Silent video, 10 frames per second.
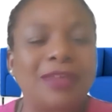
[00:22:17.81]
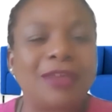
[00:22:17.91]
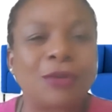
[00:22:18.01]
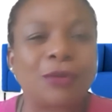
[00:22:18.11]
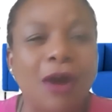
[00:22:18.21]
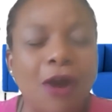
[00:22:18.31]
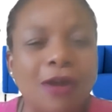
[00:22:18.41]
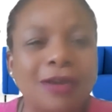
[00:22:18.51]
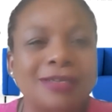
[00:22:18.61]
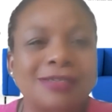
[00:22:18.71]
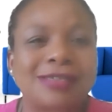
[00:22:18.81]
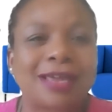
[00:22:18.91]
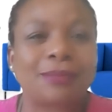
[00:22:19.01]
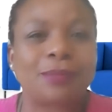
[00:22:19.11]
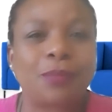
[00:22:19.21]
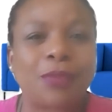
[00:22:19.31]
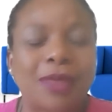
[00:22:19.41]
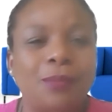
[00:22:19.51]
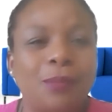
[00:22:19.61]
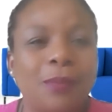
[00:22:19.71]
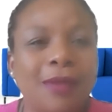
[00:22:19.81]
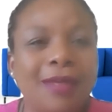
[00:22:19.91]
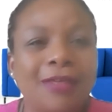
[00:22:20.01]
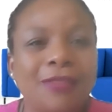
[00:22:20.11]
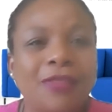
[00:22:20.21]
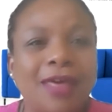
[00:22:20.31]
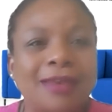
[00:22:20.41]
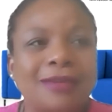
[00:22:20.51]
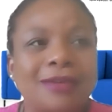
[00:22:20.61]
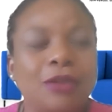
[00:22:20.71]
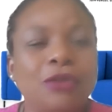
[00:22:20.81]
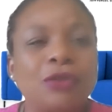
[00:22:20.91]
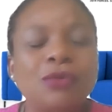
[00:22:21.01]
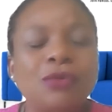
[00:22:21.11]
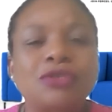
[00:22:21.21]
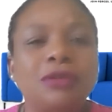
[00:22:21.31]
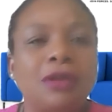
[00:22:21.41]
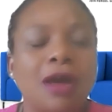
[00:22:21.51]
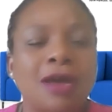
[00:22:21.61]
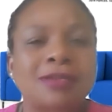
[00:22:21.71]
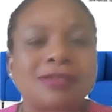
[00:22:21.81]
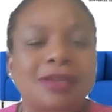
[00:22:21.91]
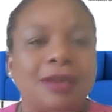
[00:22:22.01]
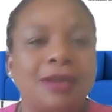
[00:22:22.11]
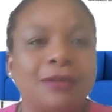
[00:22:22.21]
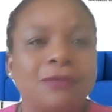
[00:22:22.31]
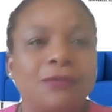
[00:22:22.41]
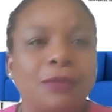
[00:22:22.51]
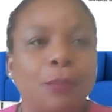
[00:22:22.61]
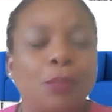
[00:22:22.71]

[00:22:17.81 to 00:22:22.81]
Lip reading: harness that huge loss of